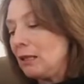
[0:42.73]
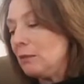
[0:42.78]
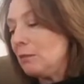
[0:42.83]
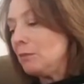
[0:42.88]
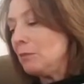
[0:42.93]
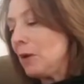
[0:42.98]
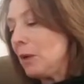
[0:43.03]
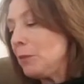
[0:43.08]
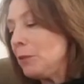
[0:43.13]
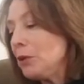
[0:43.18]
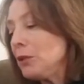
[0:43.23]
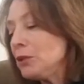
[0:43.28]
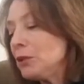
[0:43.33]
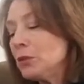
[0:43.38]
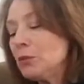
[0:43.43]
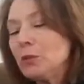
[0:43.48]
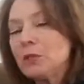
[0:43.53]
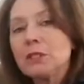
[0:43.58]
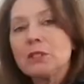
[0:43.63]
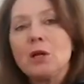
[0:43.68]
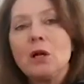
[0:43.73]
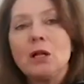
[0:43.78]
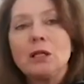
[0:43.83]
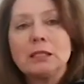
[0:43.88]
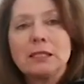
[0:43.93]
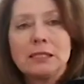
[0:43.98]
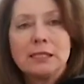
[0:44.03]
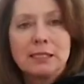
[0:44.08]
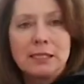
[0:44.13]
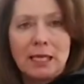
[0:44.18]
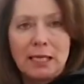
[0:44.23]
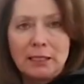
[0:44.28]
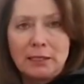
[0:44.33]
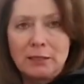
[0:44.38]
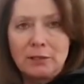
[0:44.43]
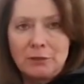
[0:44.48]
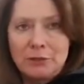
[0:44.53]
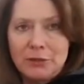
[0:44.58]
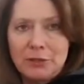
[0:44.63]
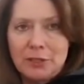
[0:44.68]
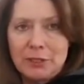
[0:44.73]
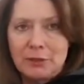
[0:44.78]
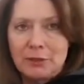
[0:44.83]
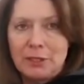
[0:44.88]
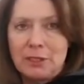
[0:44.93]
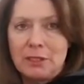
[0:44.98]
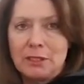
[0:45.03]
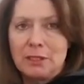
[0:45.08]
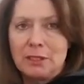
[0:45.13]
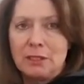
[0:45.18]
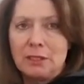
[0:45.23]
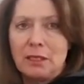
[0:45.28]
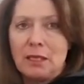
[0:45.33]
My books are what's called a standalone series.